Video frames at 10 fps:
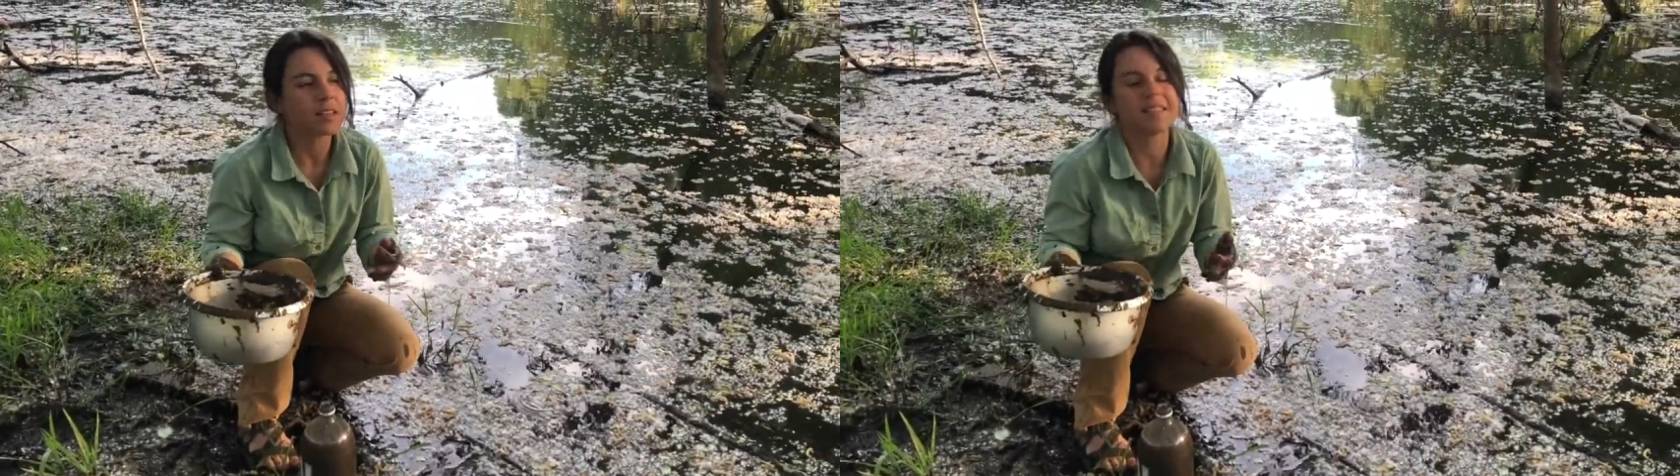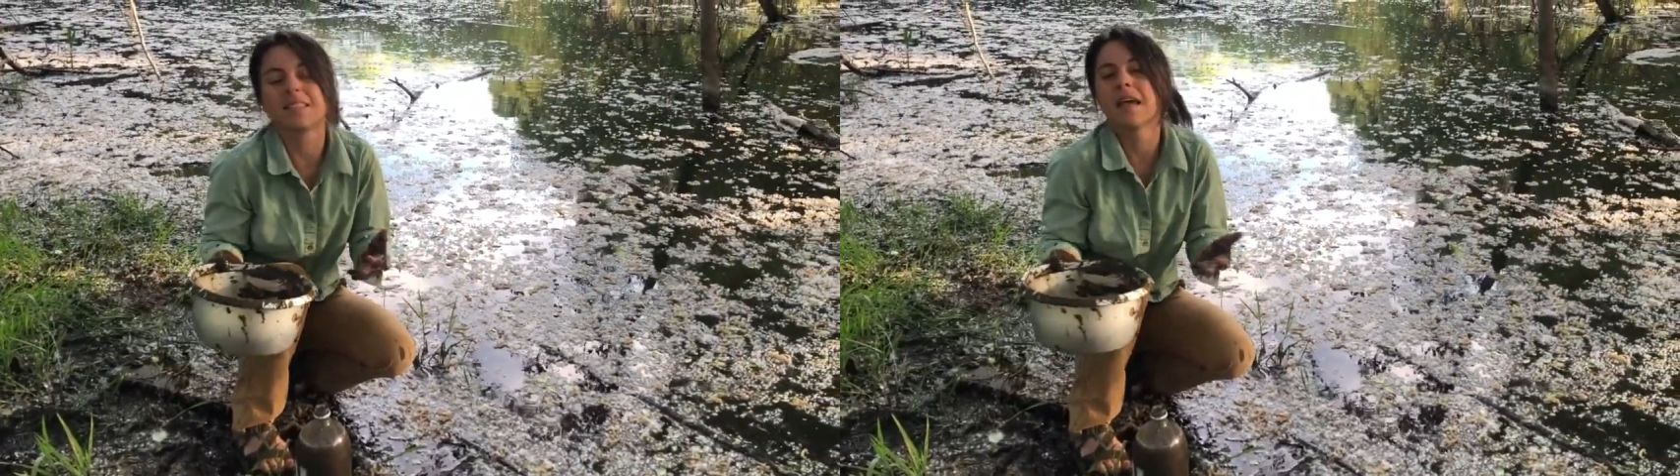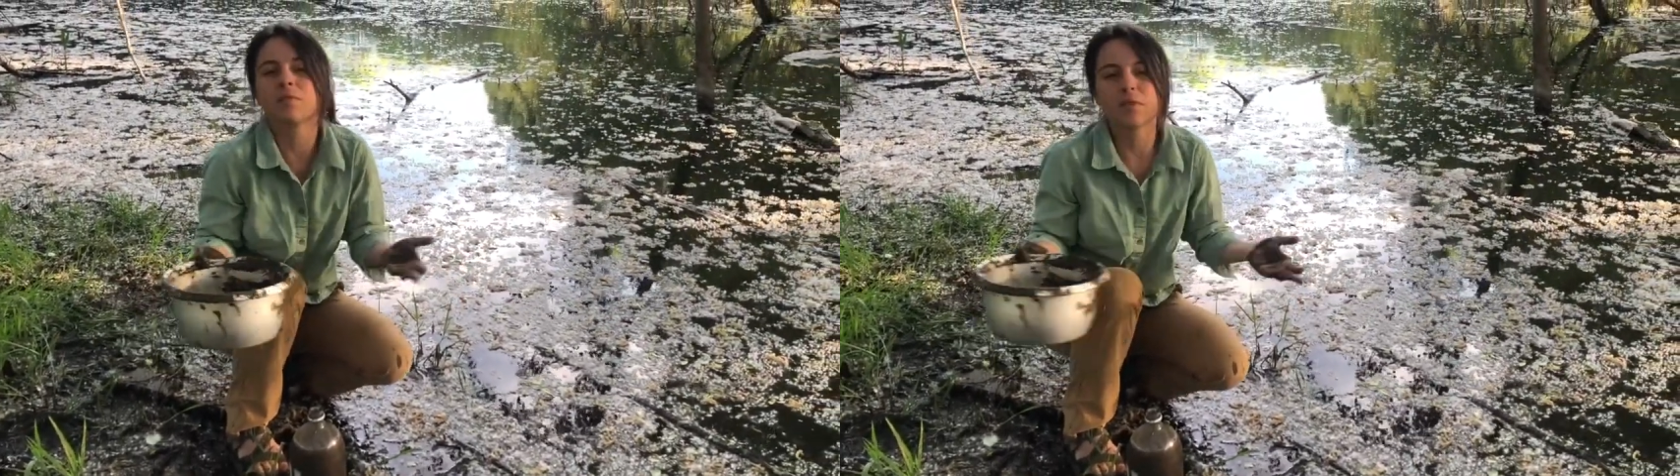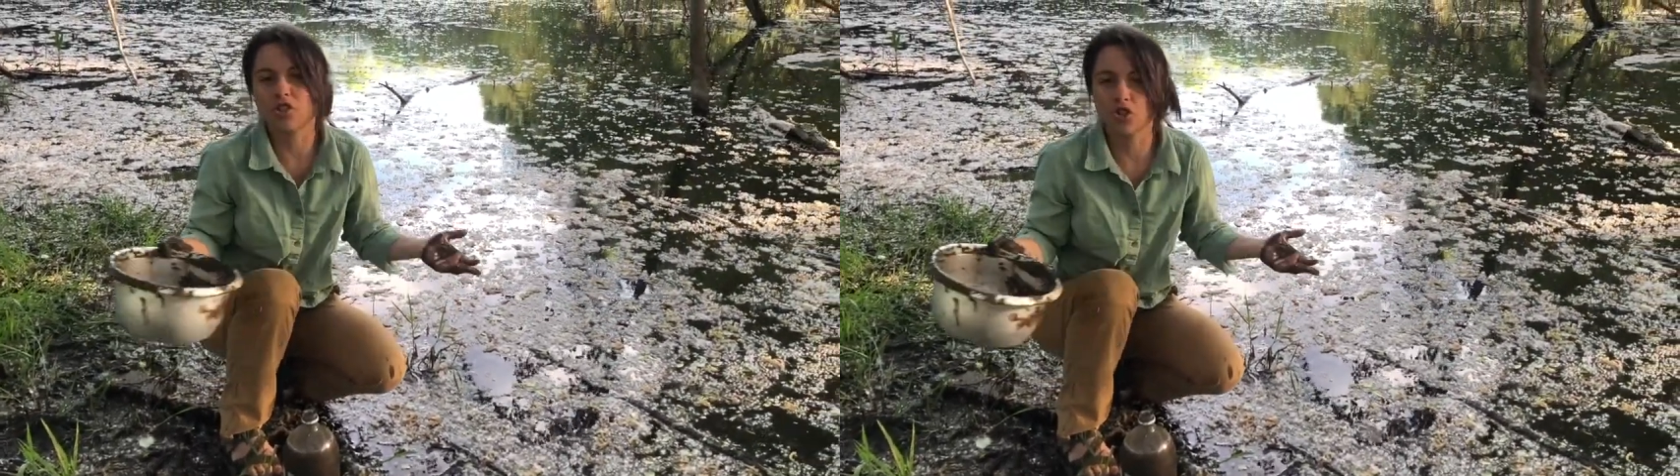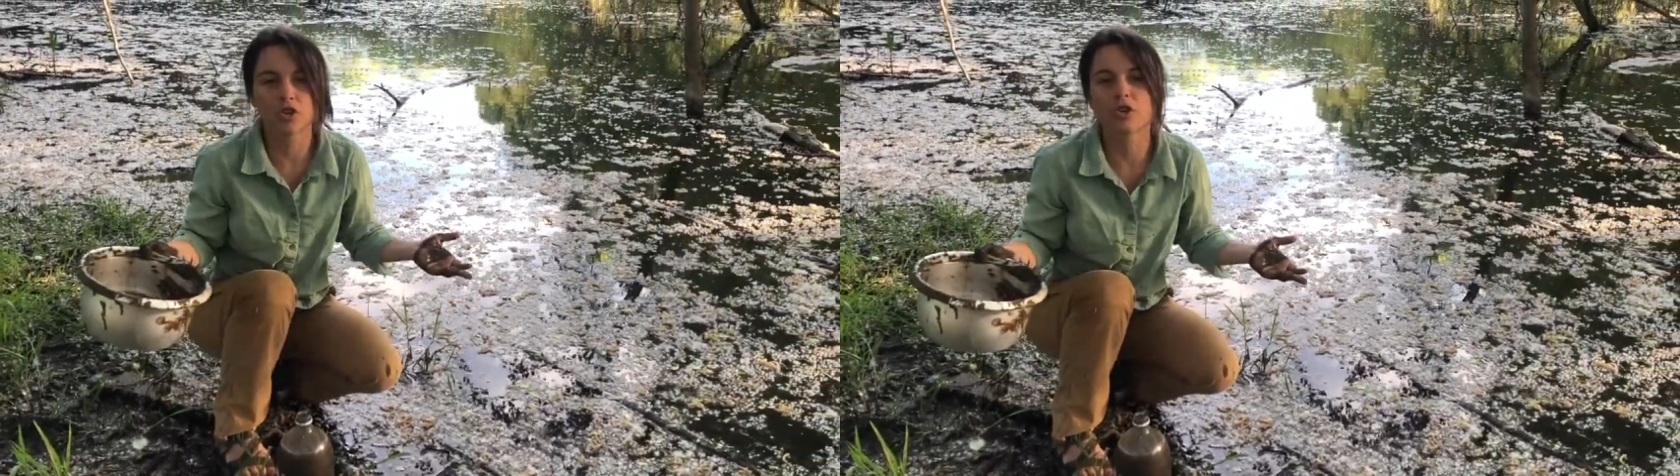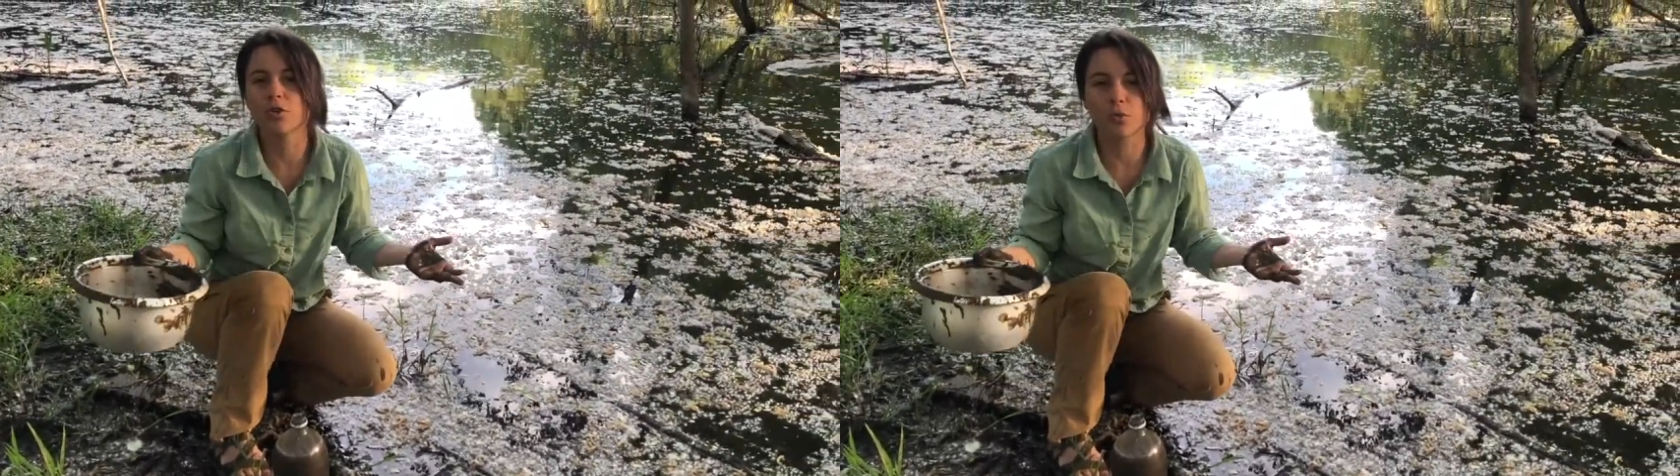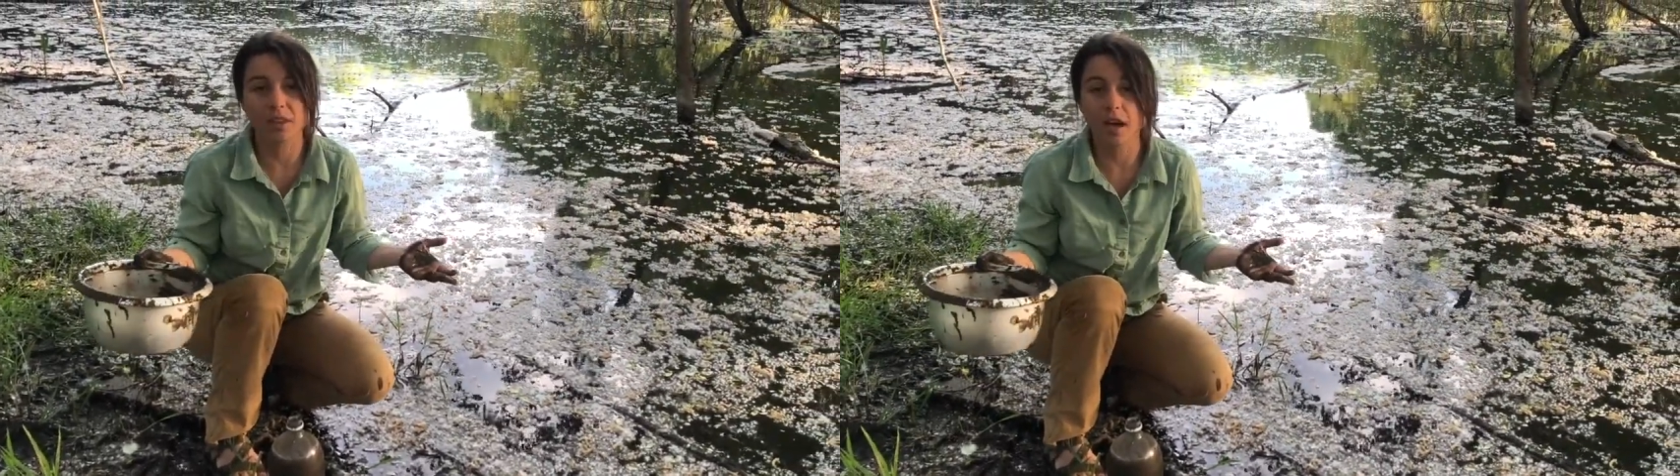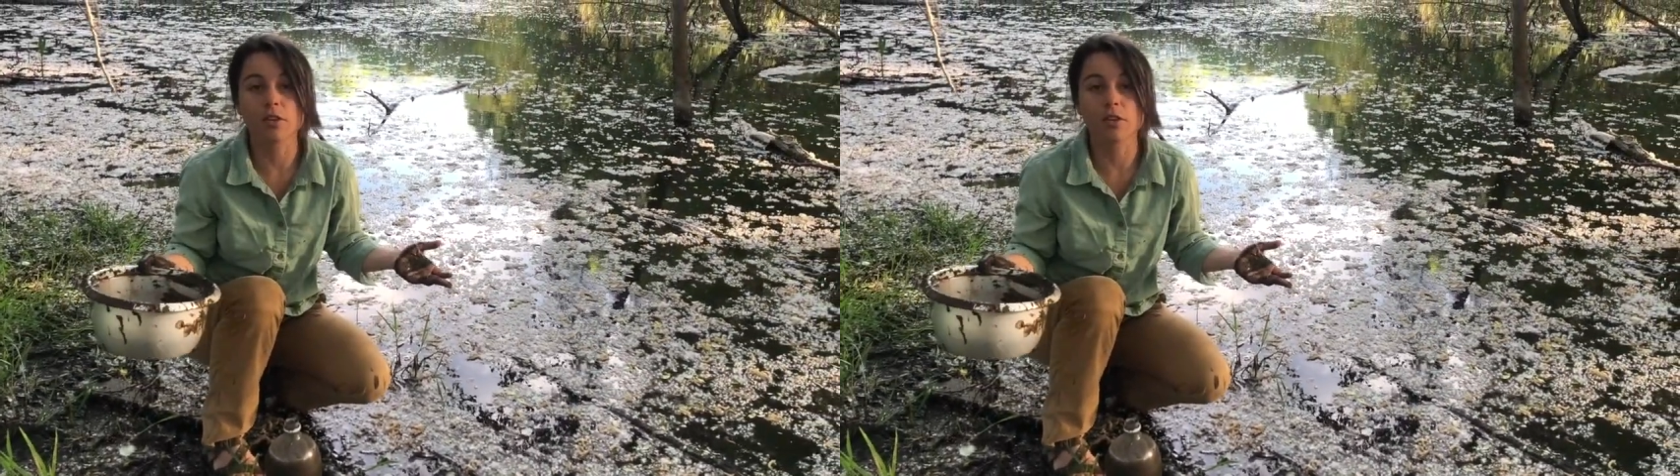the same is true with